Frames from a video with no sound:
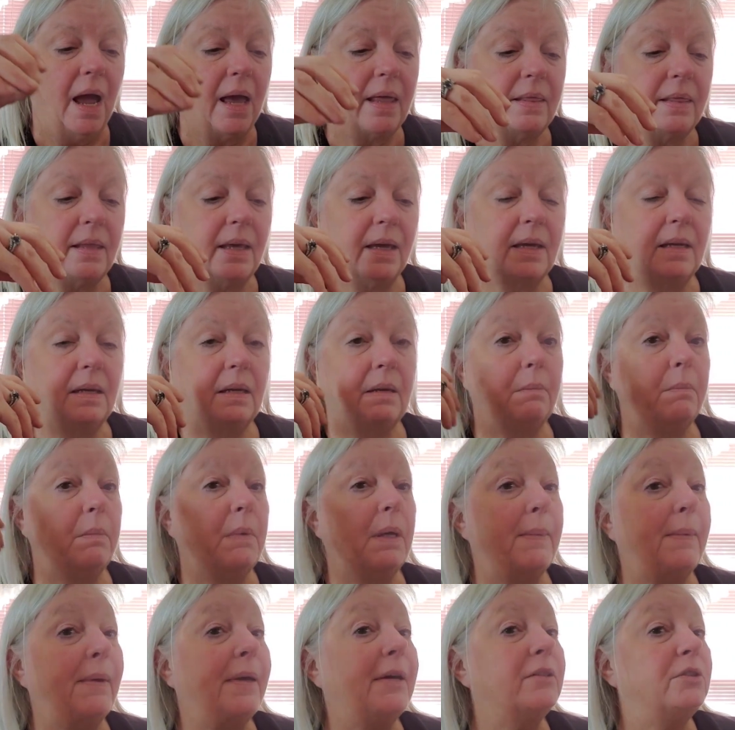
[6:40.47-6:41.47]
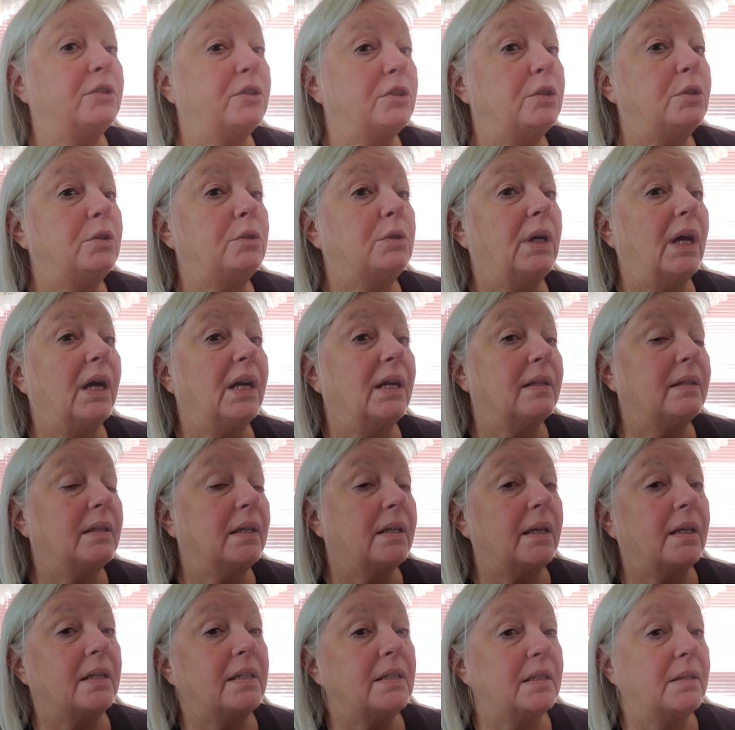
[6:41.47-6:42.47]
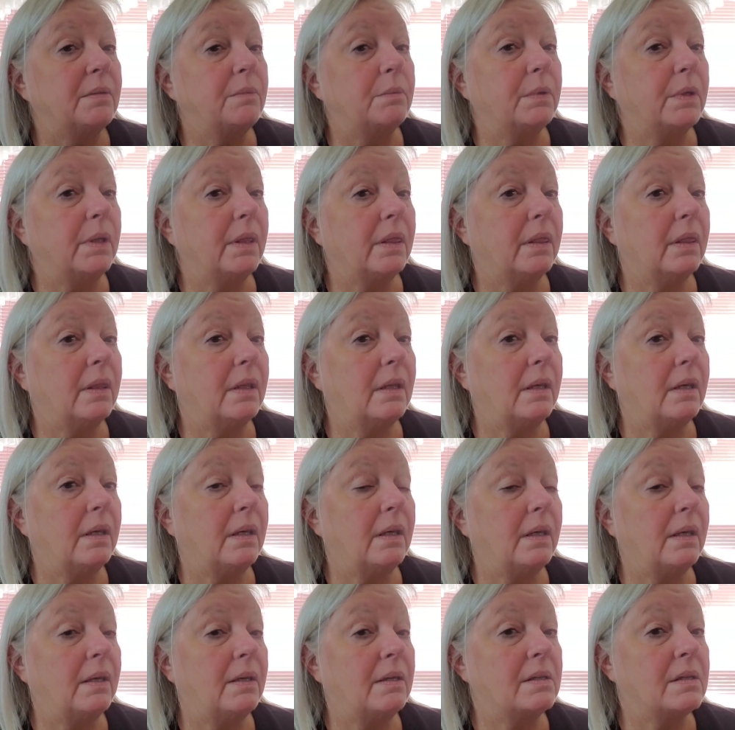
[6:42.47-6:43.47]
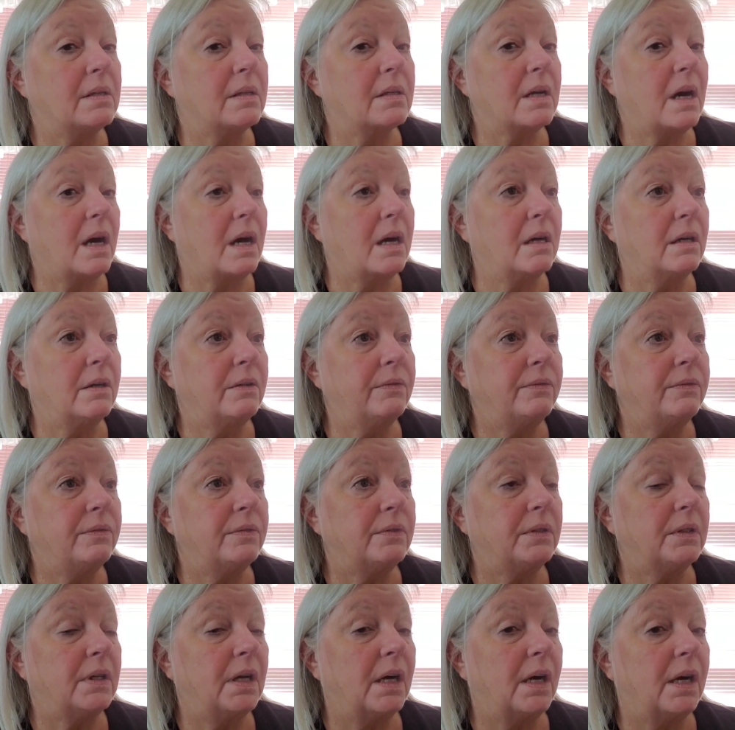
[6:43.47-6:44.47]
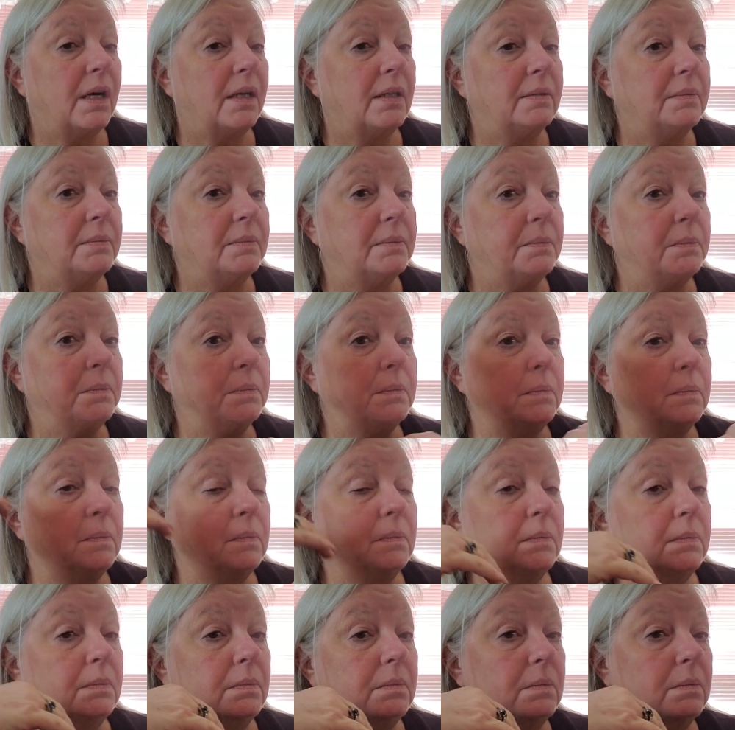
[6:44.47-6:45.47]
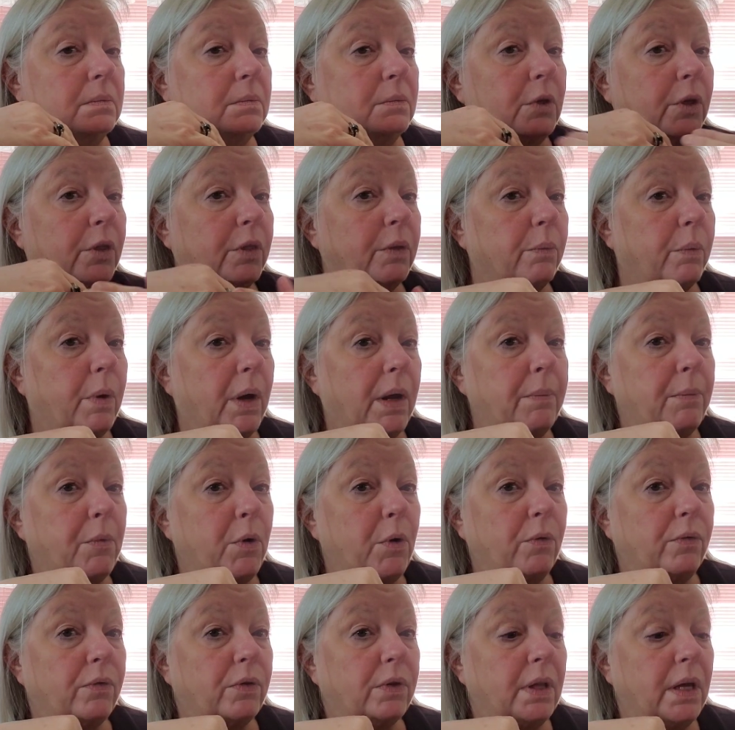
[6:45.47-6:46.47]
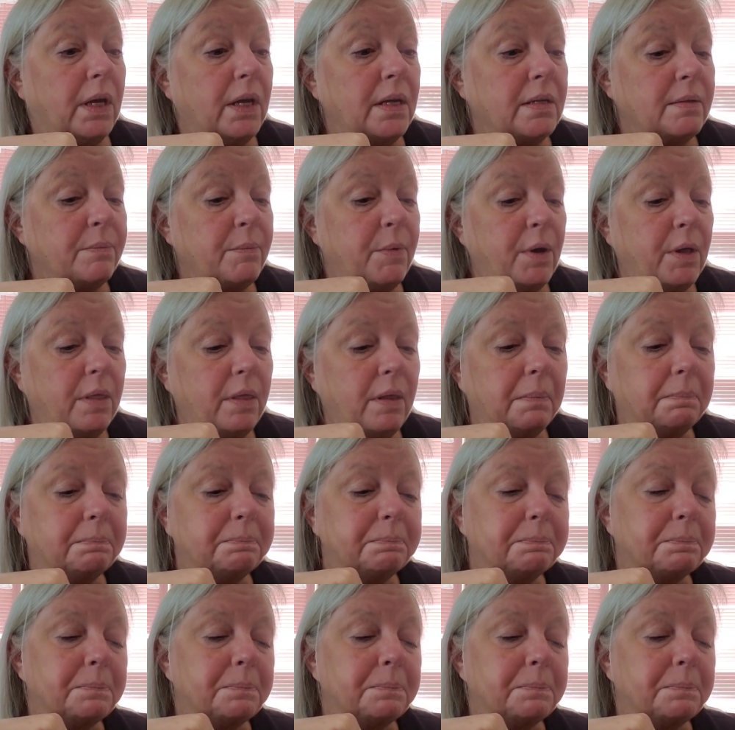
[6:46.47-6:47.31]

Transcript: and then maybe I'll do kind of like I did with the scarf um, with the rainbow for last month.